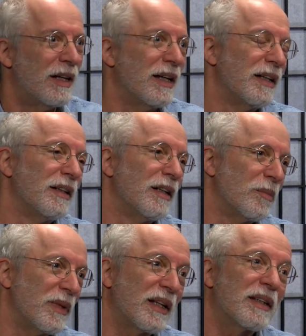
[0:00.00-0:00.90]
and
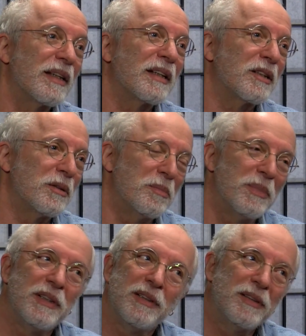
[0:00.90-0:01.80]
that could
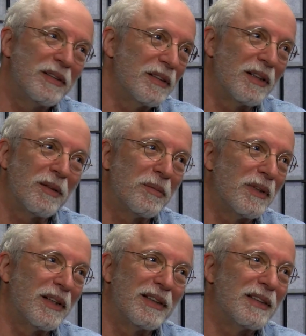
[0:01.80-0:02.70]
be
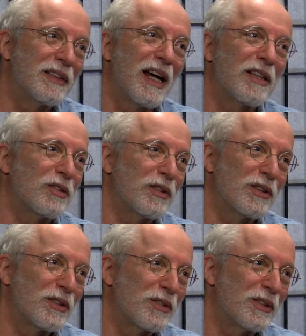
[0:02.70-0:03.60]
a disastrous result.